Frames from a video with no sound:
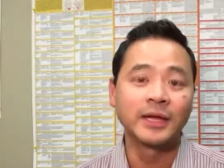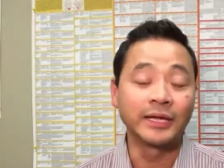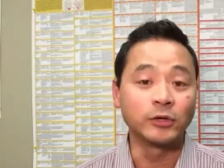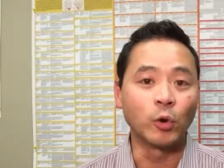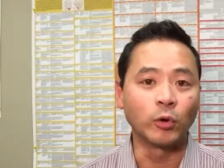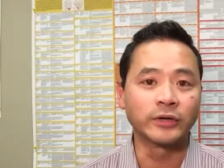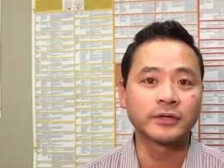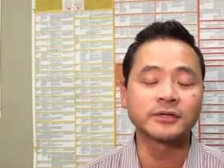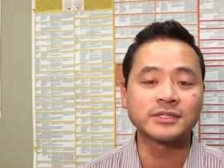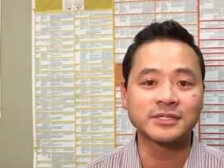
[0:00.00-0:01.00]
in
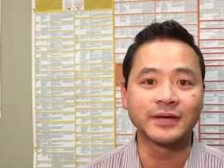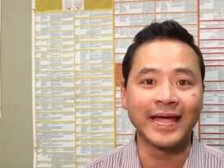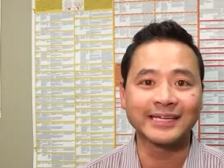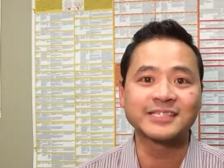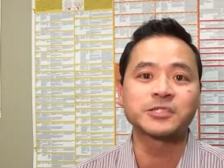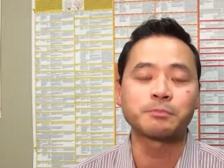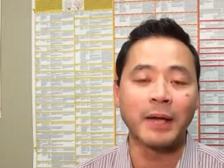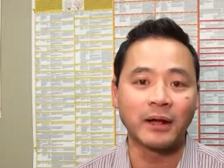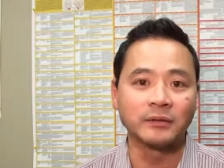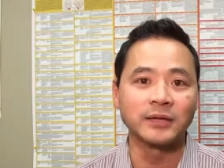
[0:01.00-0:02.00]
order to
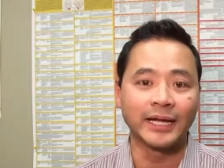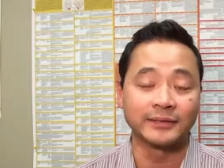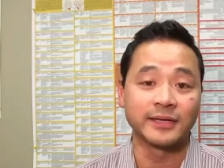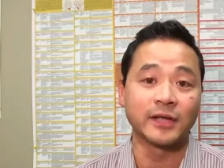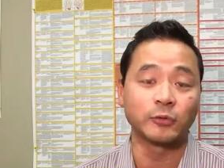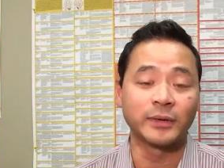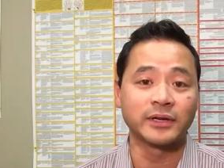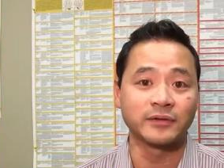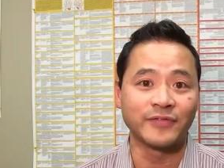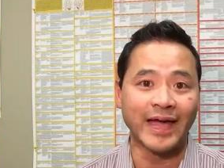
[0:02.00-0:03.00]
expel and get rid
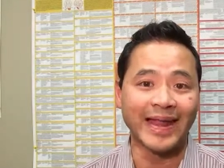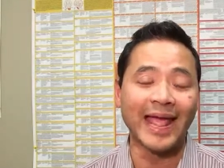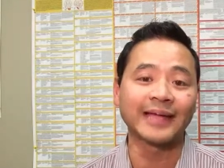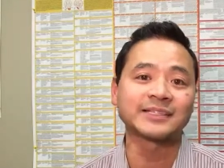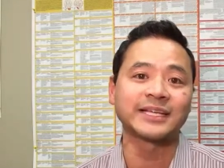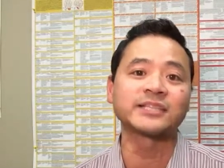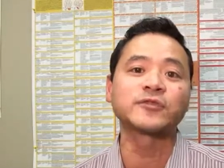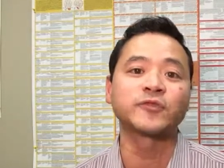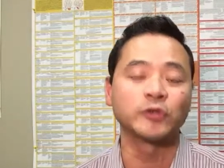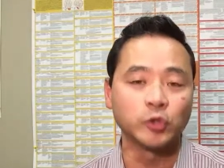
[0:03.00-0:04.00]
of that excess
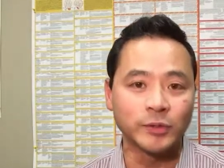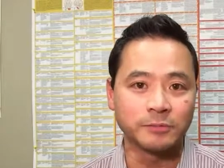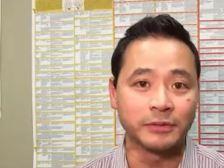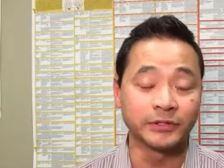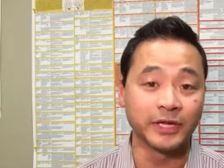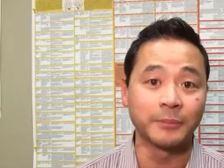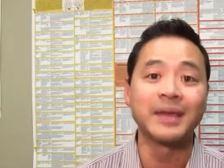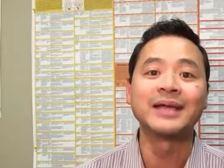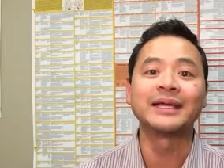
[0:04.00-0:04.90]
fluid buildup